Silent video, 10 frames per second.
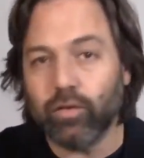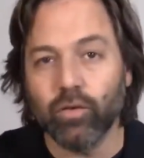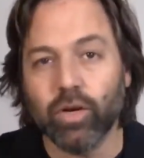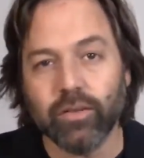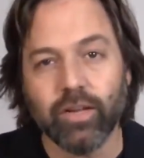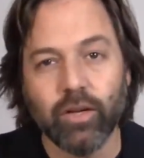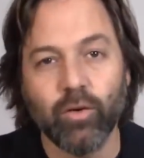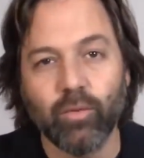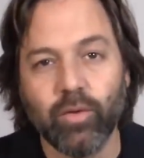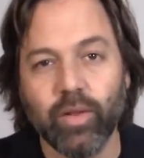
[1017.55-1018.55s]
to
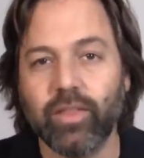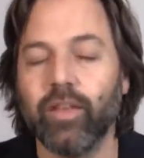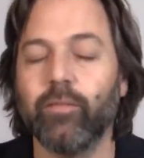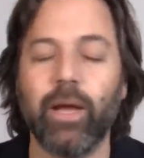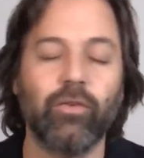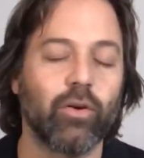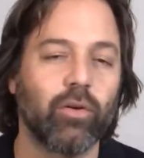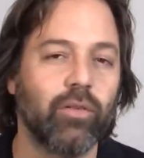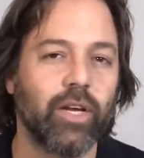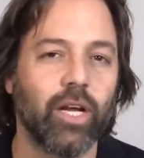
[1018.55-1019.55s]
continue with these
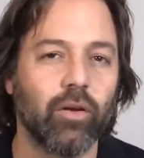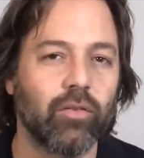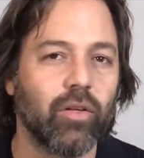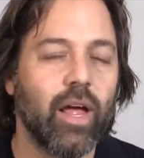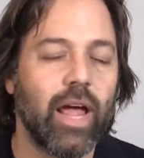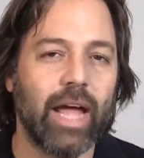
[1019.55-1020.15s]
Patreon-only videos,